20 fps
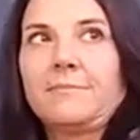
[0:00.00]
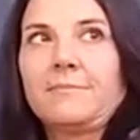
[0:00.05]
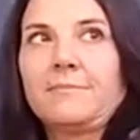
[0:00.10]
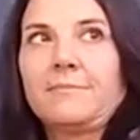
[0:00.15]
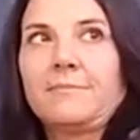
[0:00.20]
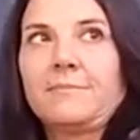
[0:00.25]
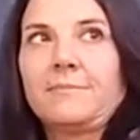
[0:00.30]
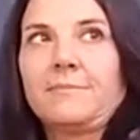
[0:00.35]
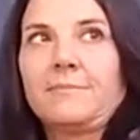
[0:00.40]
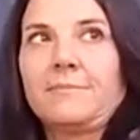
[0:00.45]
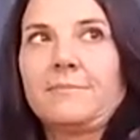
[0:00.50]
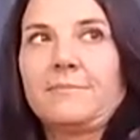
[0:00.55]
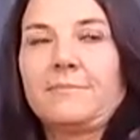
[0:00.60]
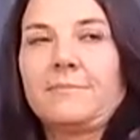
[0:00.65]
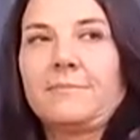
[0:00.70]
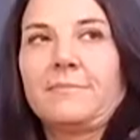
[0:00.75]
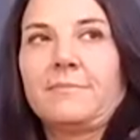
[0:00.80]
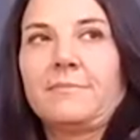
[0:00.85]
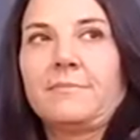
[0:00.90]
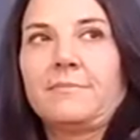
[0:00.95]

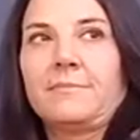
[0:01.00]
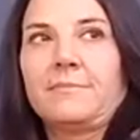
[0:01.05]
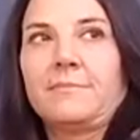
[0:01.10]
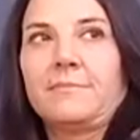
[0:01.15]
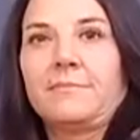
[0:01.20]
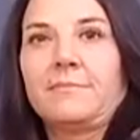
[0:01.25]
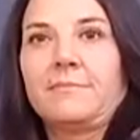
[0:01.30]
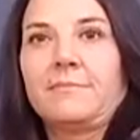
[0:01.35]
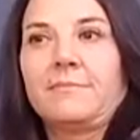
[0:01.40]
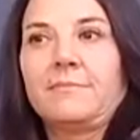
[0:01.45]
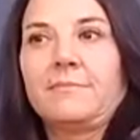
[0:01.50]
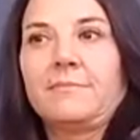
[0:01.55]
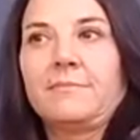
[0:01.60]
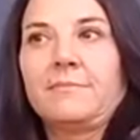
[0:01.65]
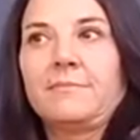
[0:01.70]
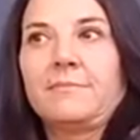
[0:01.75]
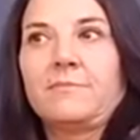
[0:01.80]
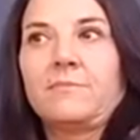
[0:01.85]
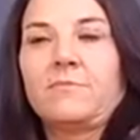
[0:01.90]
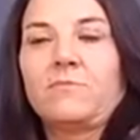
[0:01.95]

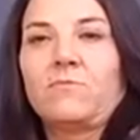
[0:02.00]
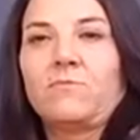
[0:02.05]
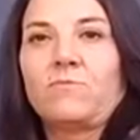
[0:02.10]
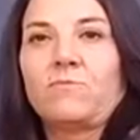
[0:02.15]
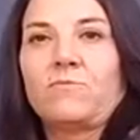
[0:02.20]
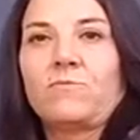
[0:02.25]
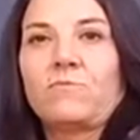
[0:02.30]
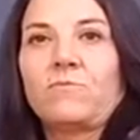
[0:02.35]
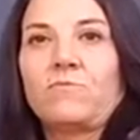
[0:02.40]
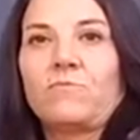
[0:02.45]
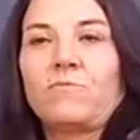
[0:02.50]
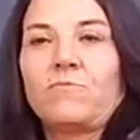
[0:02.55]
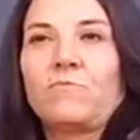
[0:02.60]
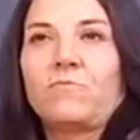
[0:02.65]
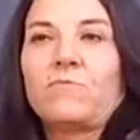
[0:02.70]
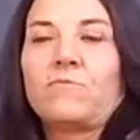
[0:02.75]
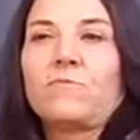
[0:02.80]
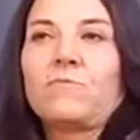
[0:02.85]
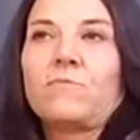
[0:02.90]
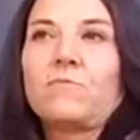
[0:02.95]

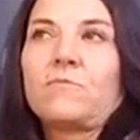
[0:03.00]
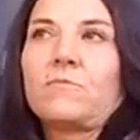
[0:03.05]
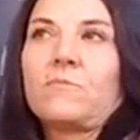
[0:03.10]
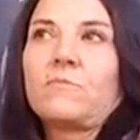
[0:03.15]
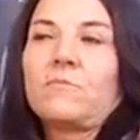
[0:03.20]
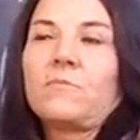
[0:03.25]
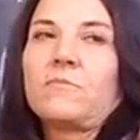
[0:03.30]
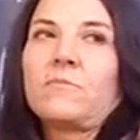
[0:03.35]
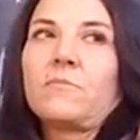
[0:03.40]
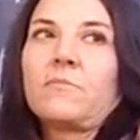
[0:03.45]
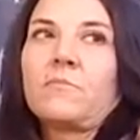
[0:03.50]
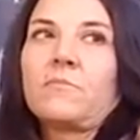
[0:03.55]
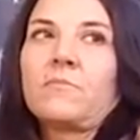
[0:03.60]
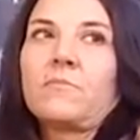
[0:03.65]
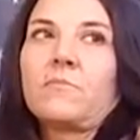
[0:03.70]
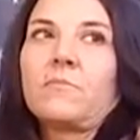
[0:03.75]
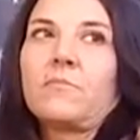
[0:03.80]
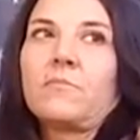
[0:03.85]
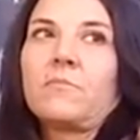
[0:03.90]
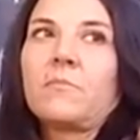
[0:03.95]

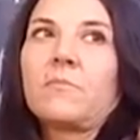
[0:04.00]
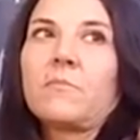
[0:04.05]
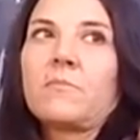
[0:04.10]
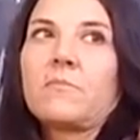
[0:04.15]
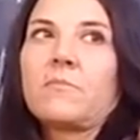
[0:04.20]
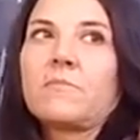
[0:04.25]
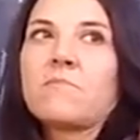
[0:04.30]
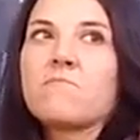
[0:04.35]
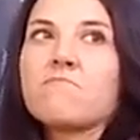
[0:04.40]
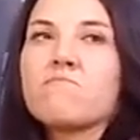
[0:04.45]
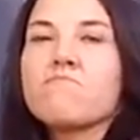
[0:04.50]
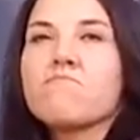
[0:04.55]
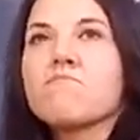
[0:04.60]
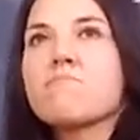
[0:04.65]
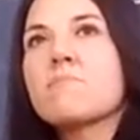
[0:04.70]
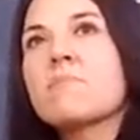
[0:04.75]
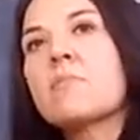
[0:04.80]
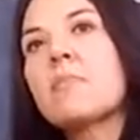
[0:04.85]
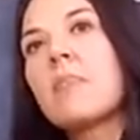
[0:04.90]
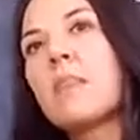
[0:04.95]

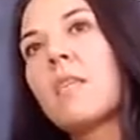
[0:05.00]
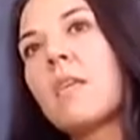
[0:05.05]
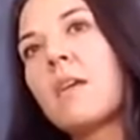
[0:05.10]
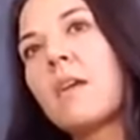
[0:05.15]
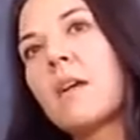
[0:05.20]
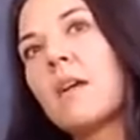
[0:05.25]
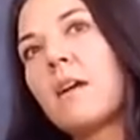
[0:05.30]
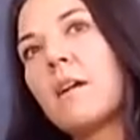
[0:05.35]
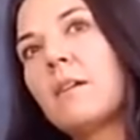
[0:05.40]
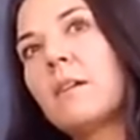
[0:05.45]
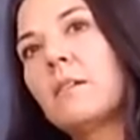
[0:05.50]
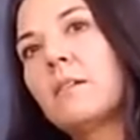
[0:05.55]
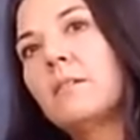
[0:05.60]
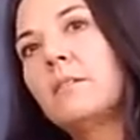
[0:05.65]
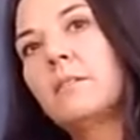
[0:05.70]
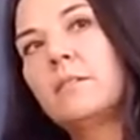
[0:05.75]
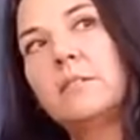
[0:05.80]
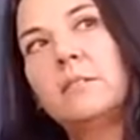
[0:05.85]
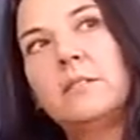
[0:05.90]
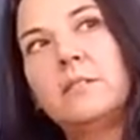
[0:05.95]

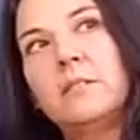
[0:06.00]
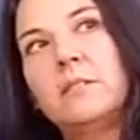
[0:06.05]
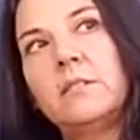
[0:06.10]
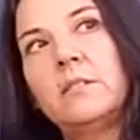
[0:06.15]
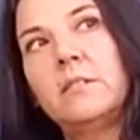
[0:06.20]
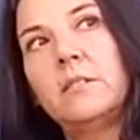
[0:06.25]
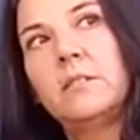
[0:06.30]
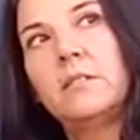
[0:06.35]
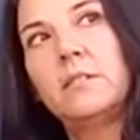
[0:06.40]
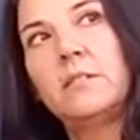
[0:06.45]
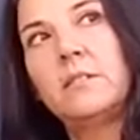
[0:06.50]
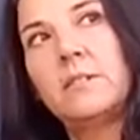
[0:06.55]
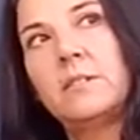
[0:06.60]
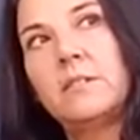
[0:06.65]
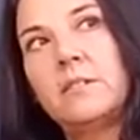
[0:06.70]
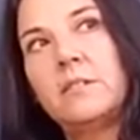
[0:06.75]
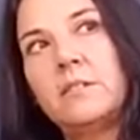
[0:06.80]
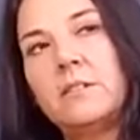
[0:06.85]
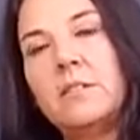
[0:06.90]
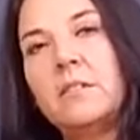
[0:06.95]

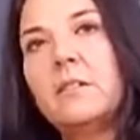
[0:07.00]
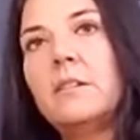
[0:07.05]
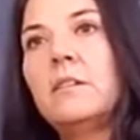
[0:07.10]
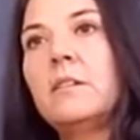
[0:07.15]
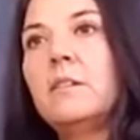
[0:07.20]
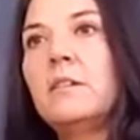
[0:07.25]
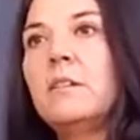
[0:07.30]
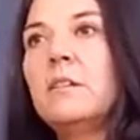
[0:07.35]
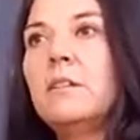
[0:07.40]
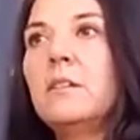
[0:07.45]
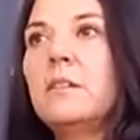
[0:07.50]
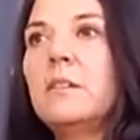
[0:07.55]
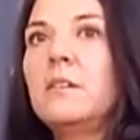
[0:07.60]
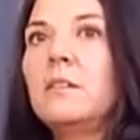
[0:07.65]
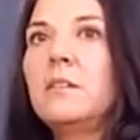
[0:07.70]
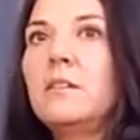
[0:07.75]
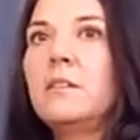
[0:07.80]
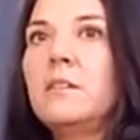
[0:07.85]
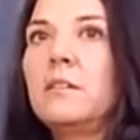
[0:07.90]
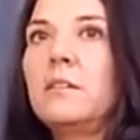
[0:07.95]
No words are spoken by the person on screen.